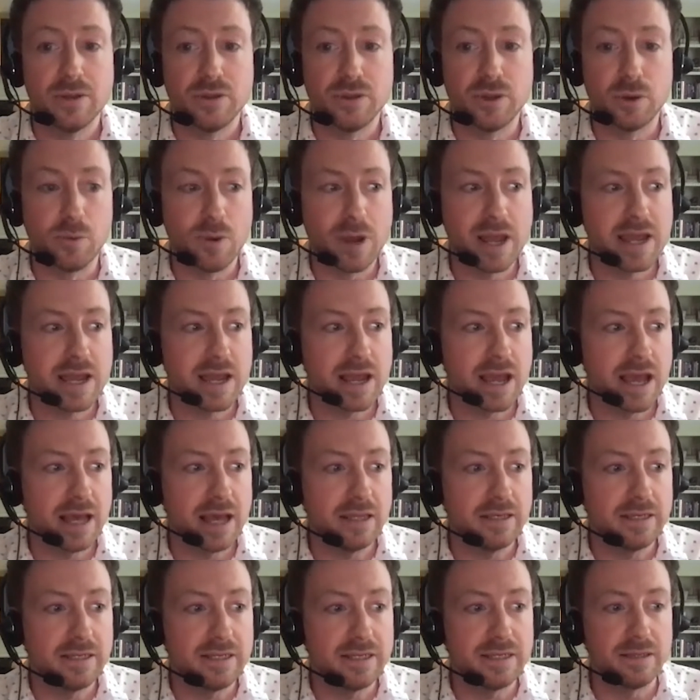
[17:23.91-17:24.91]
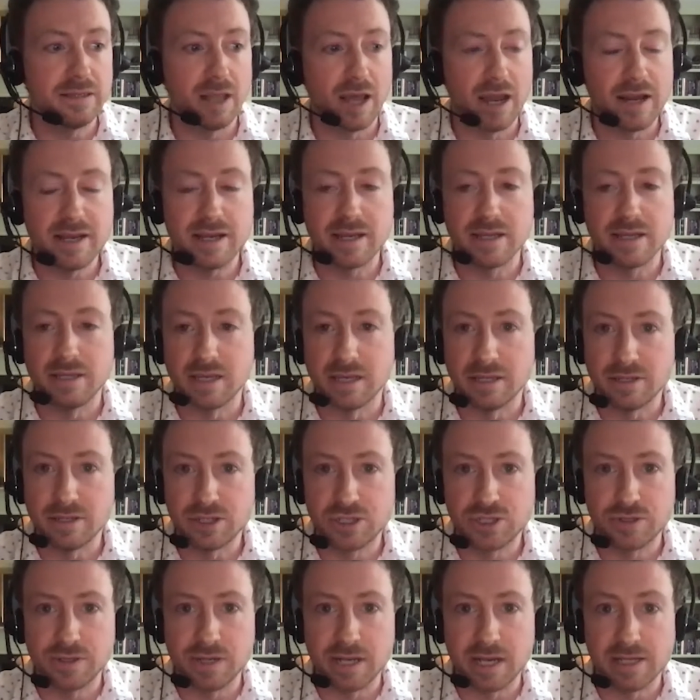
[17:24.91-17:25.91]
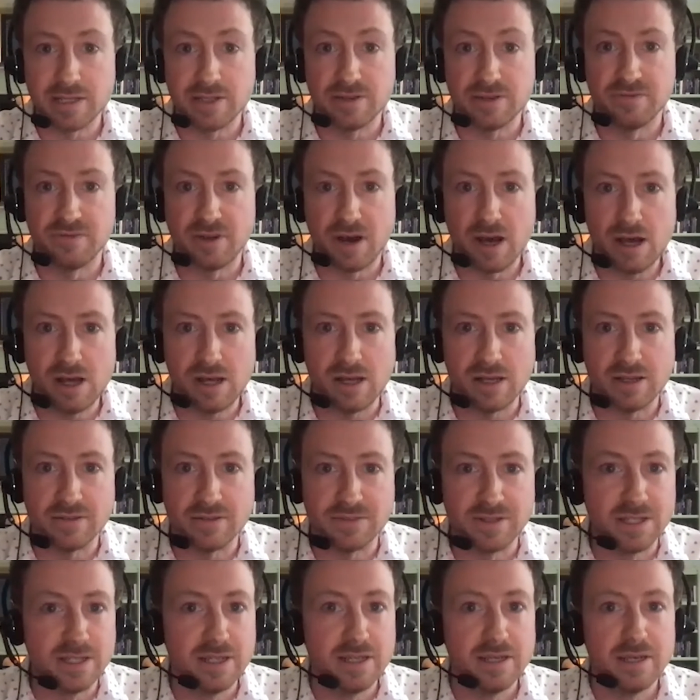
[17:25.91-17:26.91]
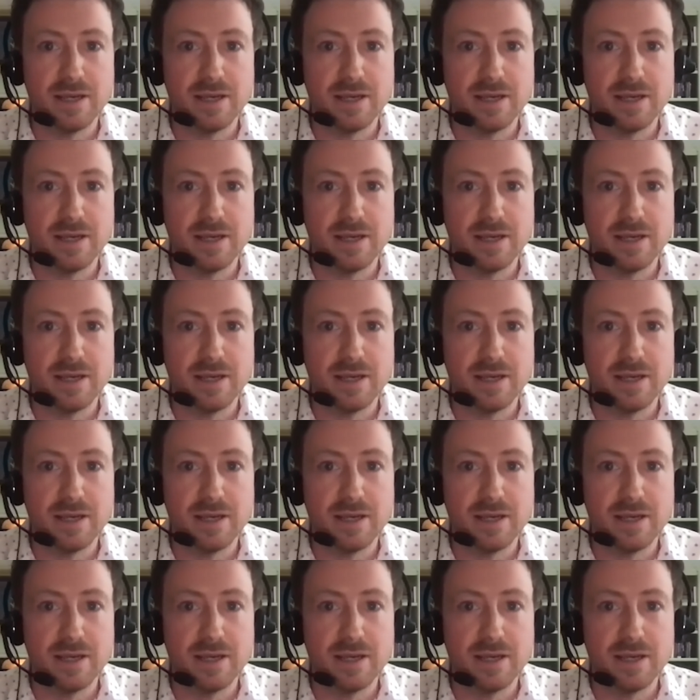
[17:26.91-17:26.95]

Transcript: the way LED lighting in the industry has evolved,